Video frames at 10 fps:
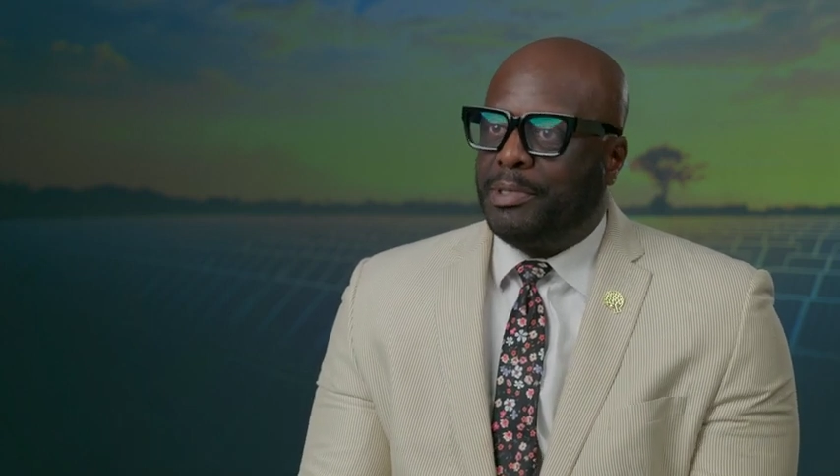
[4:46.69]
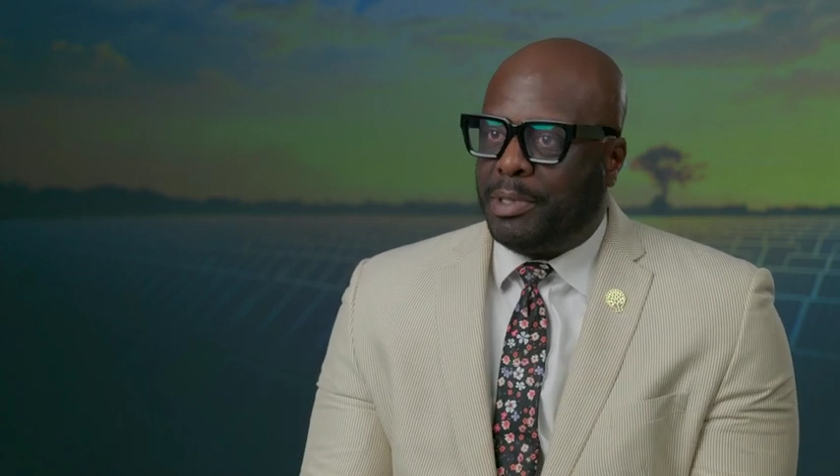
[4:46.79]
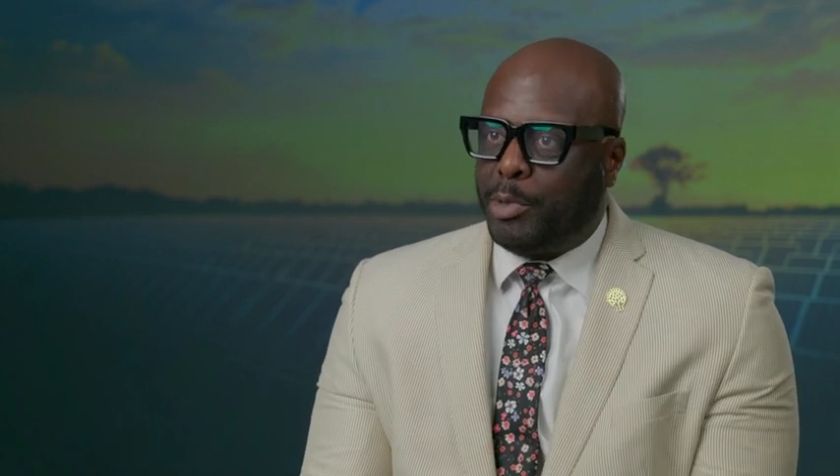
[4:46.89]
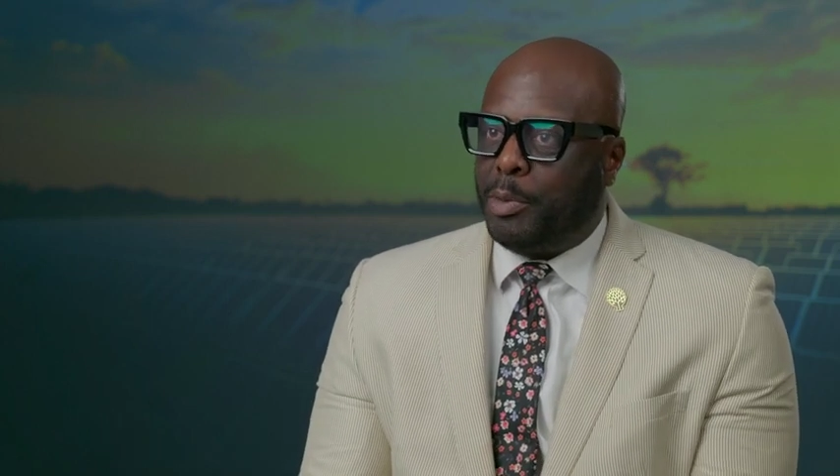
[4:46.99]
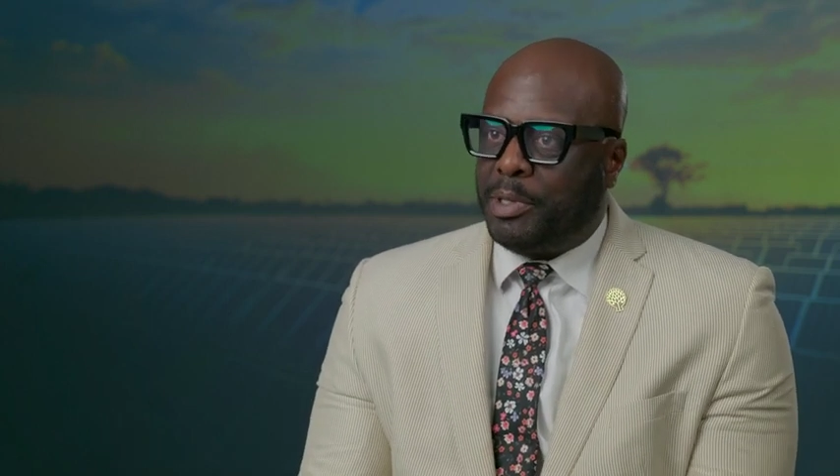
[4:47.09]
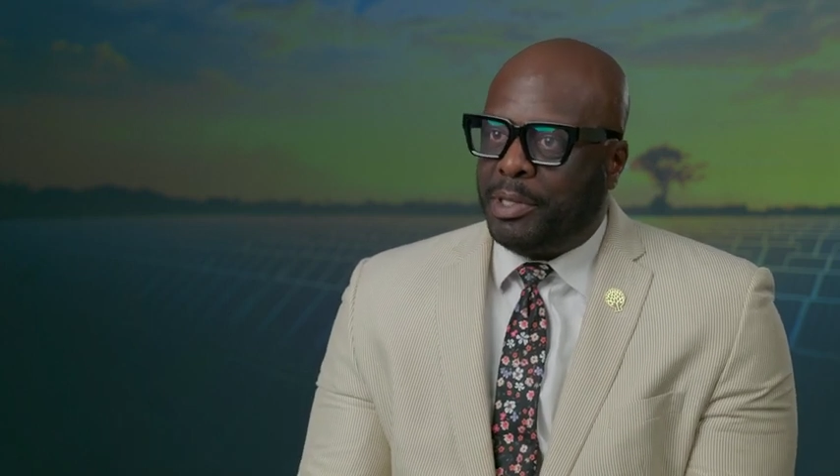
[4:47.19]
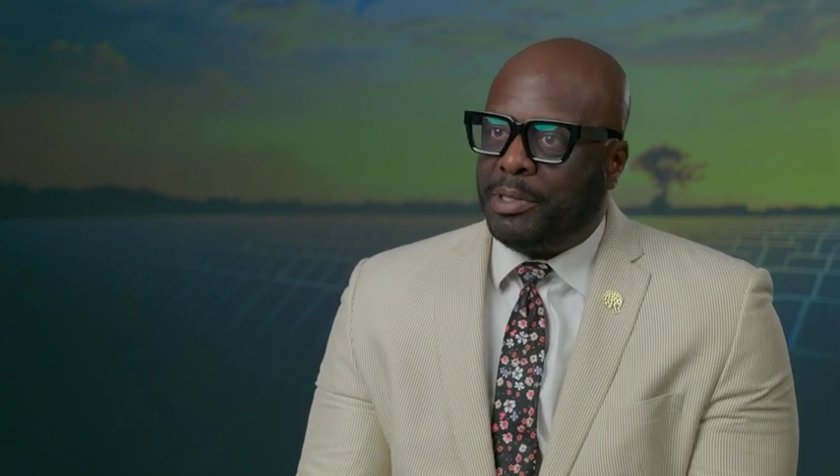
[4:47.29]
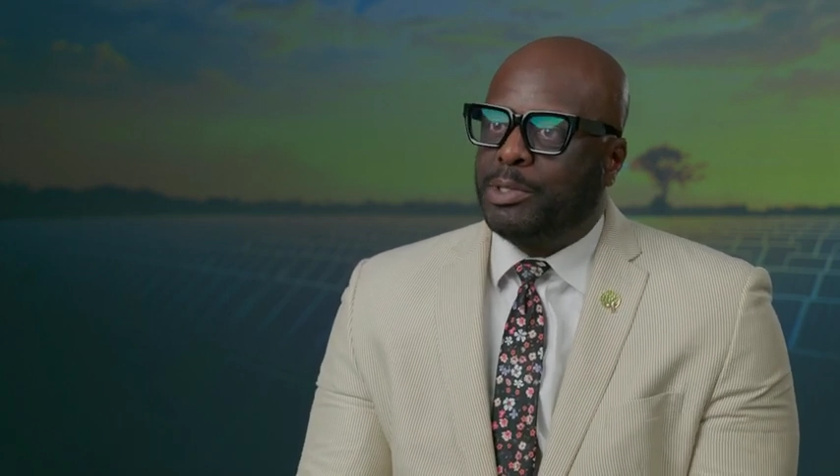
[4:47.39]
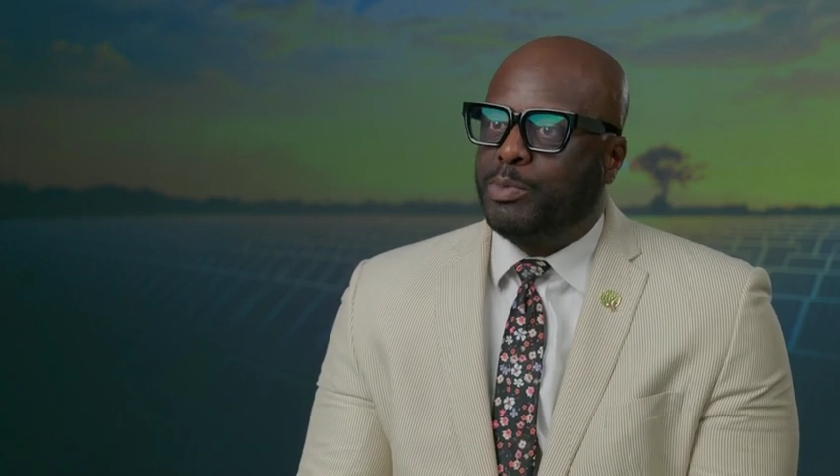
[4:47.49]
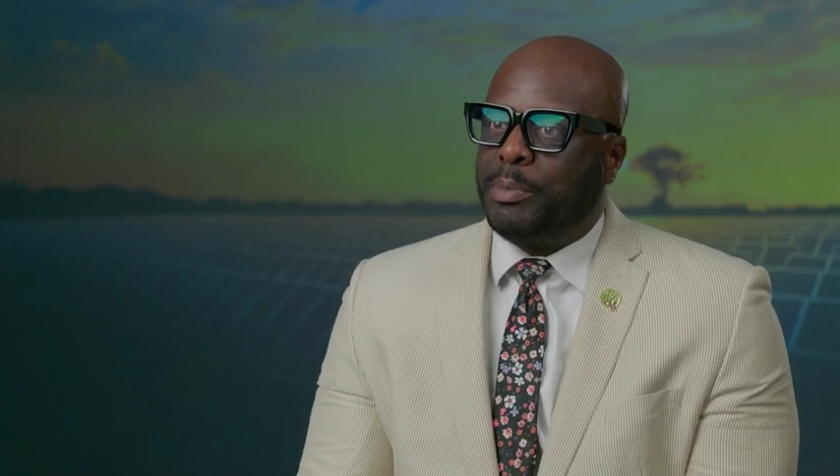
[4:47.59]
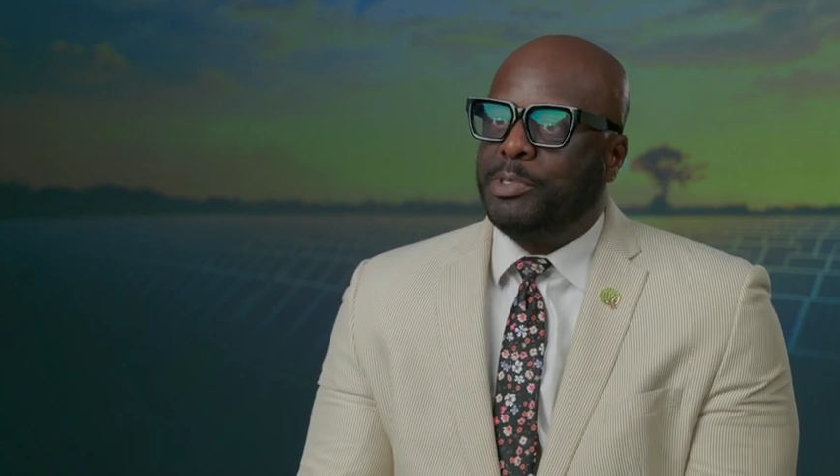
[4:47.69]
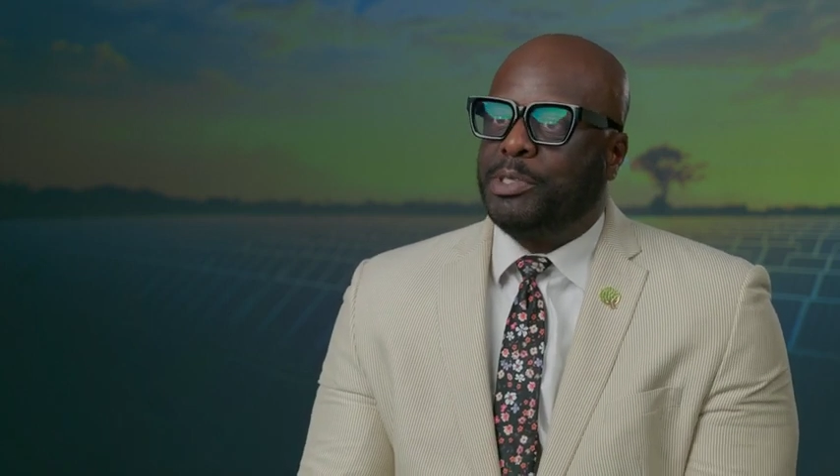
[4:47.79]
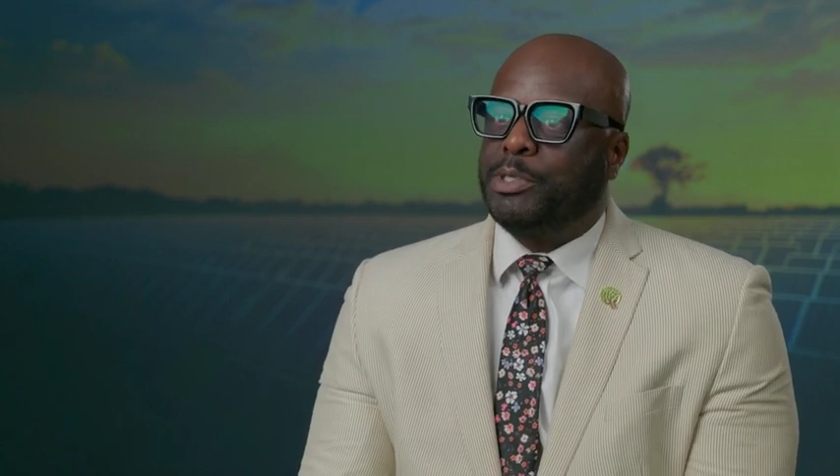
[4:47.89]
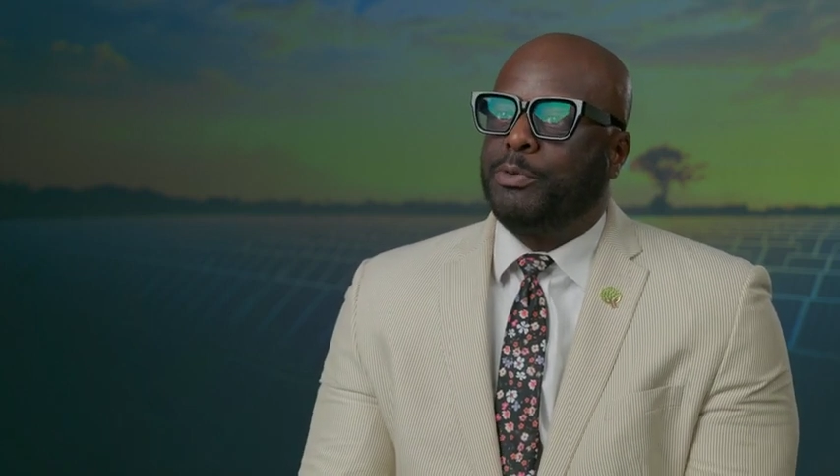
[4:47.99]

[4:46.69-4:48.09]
the moment that this represents